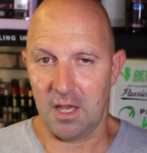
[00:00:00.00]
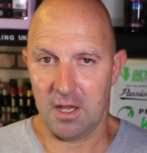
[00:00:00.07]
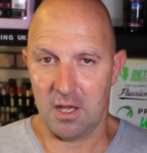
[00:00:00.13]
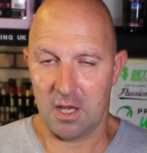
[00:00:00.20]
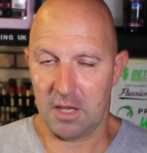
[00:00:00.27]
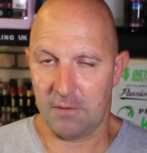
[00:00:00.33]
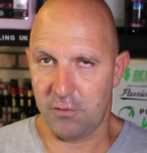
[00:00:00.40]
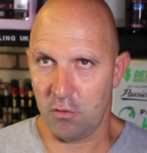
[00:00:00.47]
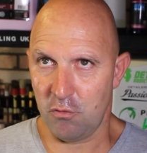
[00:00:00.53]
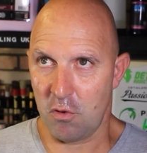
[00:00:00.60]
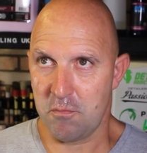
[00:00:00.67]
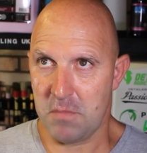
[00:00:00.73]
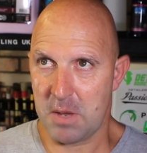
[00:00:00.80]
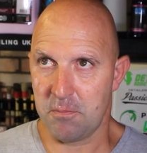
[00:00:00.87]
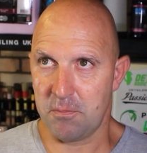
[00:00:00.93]
If you
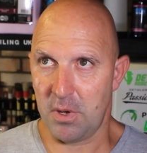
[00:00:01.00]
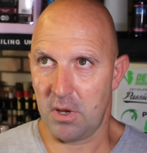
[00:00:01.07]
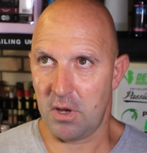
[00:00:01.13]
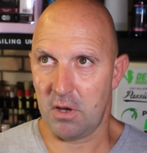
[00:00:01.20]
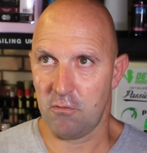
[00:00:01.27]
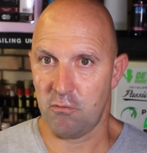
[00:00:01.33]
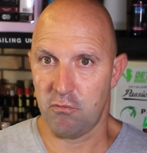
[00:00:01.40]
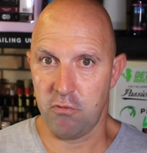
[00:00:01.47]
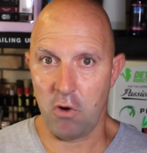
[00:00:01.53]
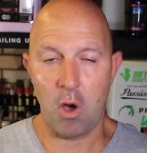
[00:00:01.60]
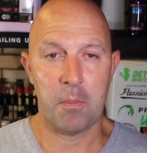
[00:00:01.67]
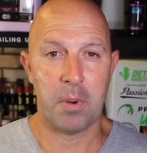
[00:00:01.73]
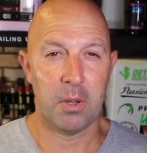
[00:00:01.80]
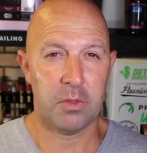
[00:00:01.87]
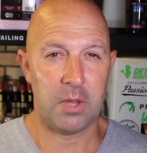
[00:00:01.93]
remember
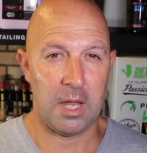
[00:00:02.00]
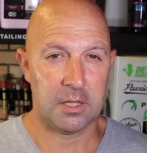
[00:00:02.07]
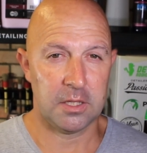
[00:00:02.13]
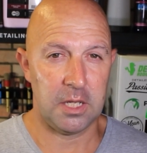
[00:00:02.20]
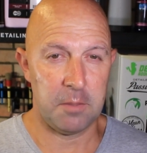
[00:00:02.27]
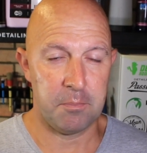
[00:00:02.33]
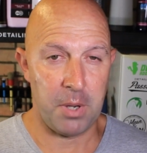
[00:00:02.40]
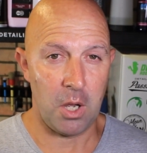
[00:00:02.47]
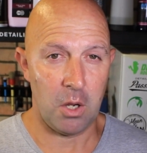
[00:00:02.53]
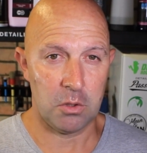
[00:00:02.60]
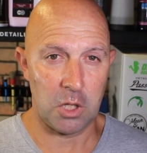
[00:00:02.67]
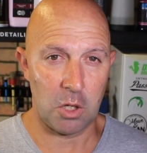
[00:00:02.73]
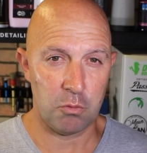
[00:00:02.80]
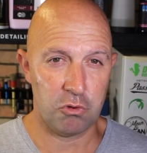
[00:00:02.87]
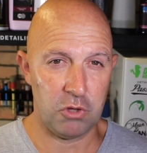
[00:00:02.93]
Rob that had the
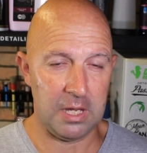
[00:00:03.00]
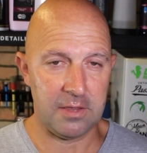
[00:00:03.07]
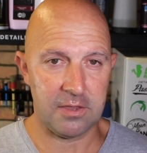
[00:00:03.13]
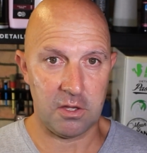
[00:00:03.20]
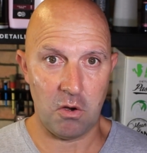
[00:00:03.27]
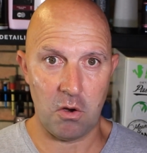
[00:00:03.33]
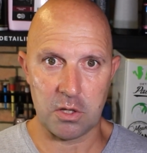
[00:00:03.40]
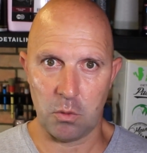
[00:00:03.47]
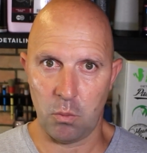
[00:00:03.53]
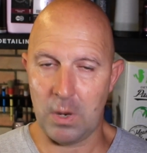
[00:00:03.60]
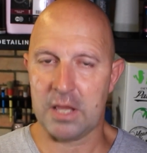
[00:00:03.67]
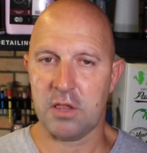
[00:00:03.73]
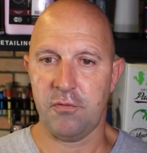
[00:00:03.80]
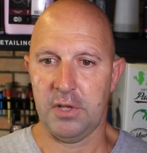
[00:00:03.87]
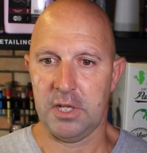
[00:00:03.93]
Polo GTI, the
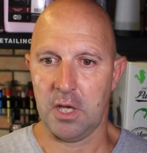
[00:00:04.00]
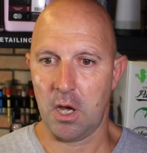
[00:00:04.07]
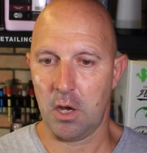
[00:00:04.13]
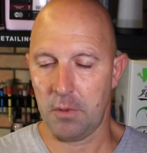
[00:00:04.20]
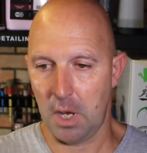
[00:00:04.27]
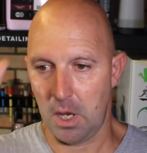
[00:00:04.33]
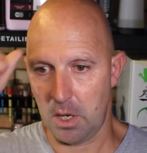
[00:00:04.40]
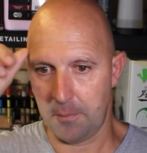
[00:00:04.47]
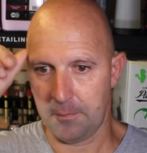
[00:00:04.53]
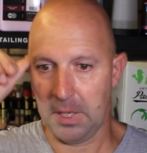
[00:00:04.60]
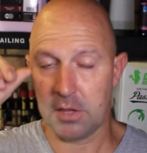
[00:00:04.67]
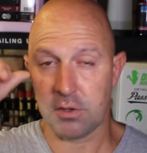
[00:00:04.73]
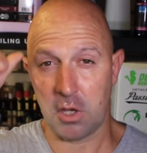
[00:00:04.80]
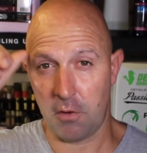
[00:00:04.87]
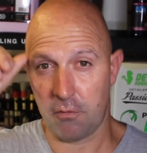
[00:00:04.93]
wax video,
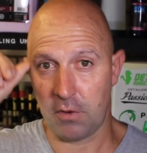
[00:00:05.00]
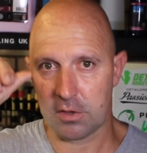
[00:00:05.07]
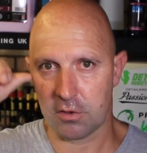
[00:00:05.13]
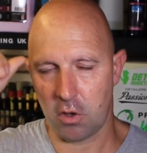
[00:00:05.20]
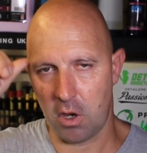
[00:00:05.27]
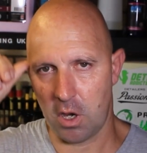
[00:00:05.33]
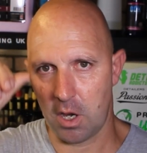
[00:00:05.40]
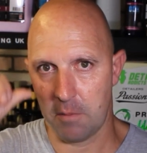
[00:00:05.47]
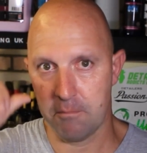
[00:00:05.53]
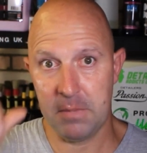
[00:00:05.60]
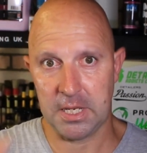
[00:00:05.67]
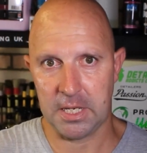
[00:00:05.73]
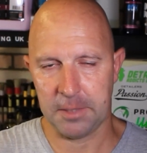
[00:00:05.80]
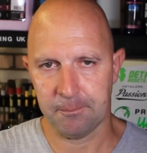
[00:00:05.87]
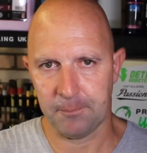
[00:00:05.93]
his girlfriend's got a
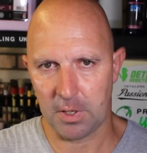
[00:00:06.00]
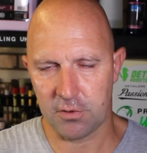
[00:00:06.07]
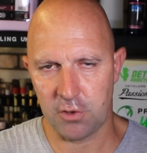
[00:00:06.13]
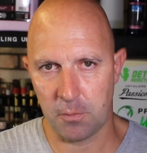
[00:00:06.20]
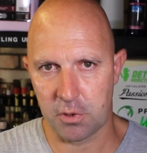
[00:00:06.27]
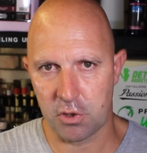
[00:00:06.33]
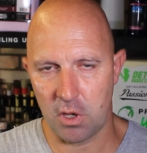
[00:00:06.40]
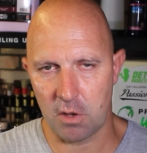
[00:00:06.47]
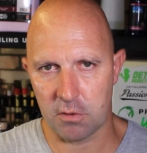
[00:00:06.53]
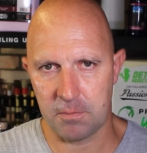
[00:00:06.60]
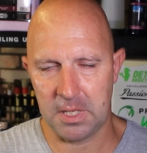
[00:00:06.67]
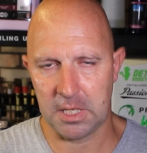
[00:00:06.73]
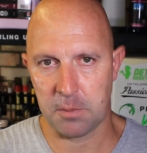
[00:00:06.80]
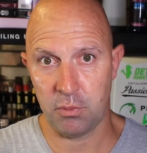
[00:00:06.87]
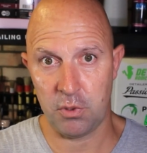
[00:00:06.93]
mini, a Supercharged
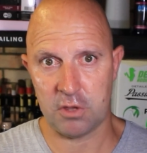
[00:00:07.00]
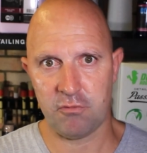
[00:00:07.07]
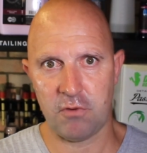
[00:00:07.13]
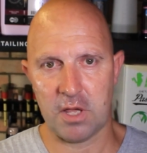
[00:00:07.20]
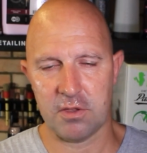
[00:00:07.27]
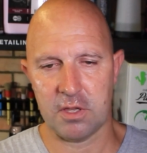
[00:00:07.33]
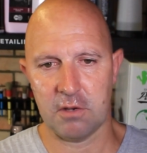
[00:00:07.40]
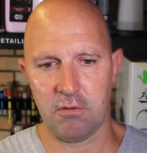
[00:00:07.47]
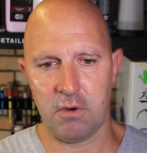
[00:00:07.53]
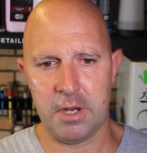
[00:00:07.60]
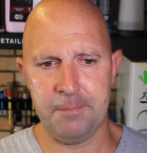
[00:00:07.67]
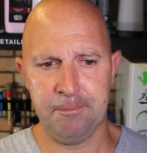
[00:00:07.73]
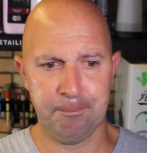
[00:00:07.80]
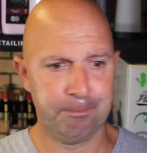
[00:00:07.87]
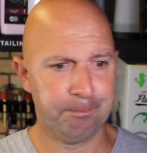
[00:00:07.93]
mini, British Racing Green.